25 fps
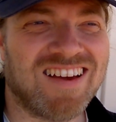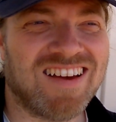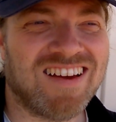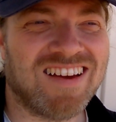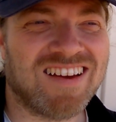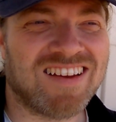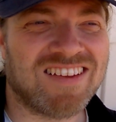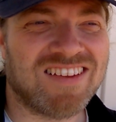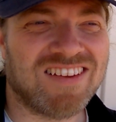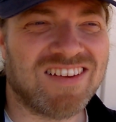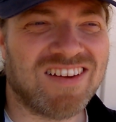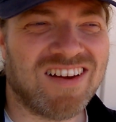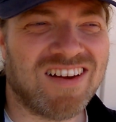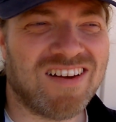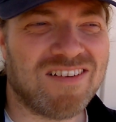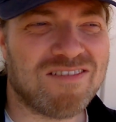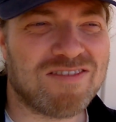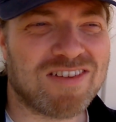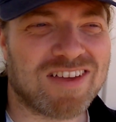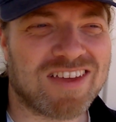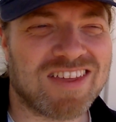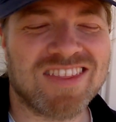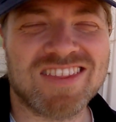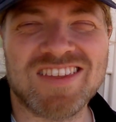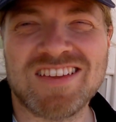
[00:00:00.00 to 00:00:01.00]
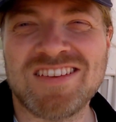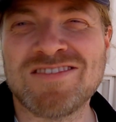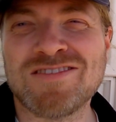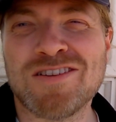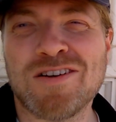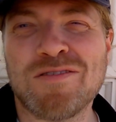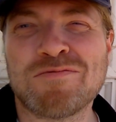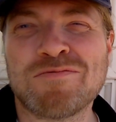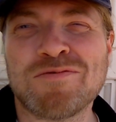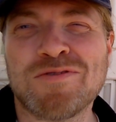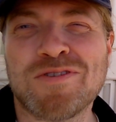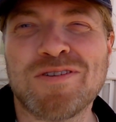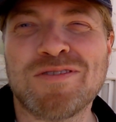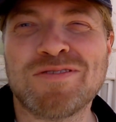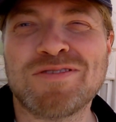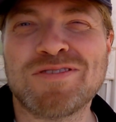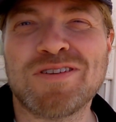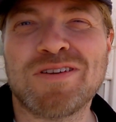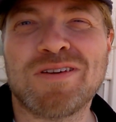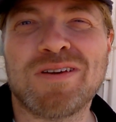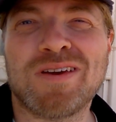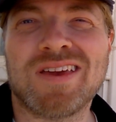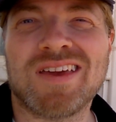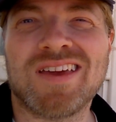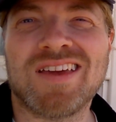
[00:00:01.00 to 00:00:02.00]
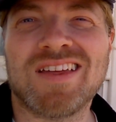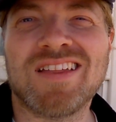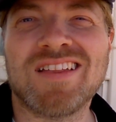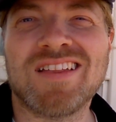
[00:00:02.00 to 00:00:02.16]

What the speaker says: I blatantly stopped what I was doing,